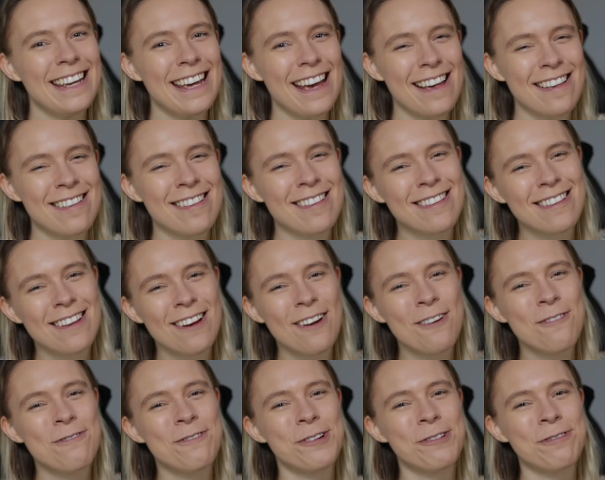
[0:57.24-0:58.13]
Yes,
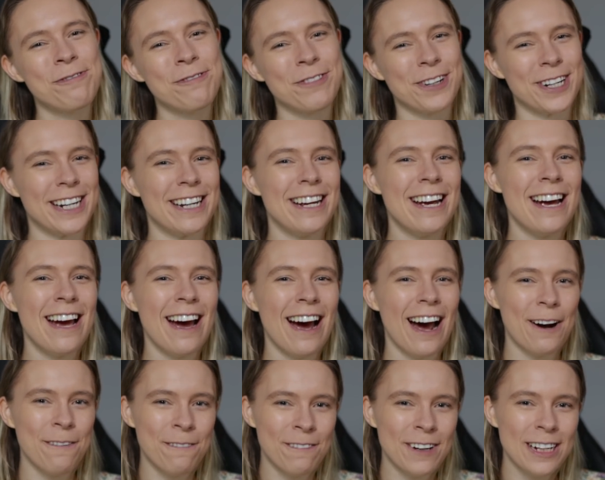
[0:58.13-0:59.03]
for free.
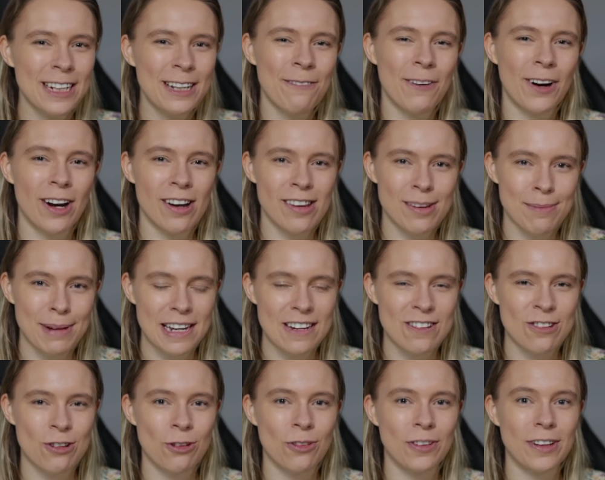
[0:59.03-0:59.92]
I really wanted to
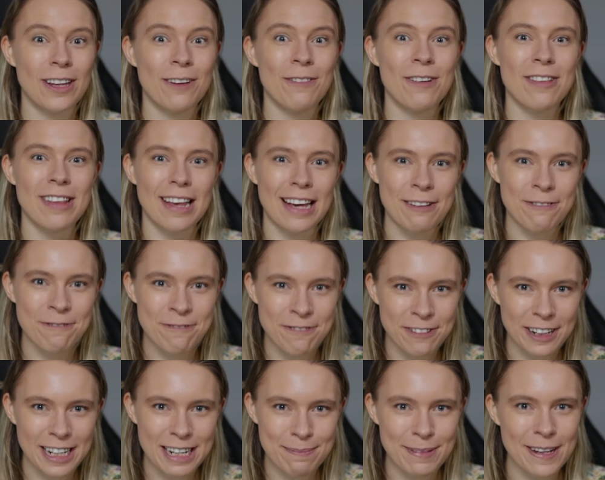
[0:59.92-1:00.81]
make sure that there was a
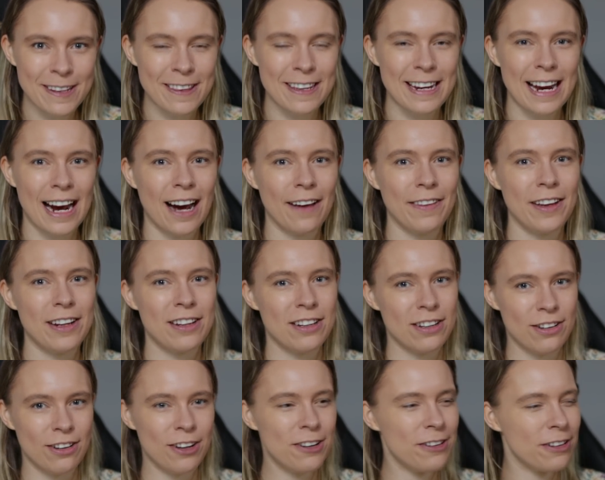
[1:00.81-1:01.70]
free method out there
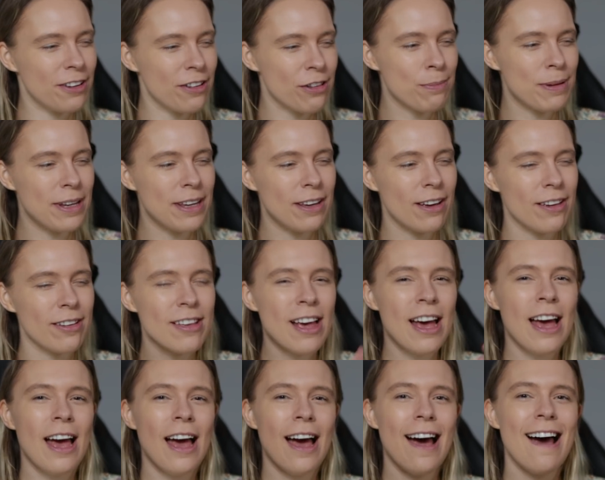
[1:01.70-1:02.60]
to do this because
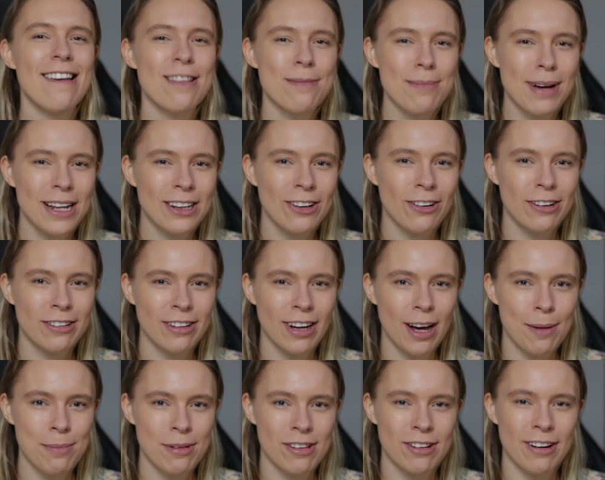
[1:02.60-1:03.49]
as my
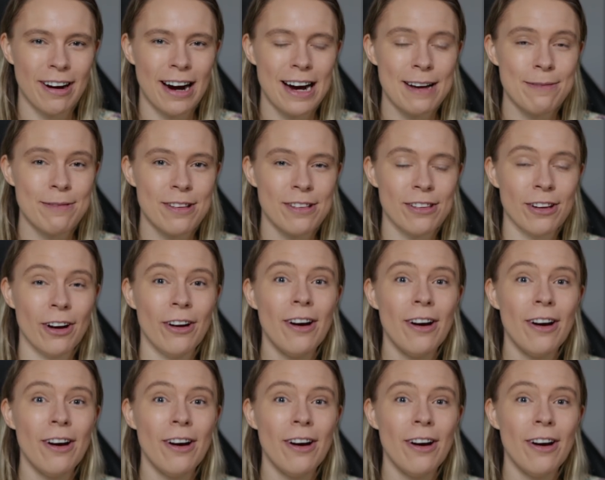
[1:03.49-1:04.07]
long-time subscribers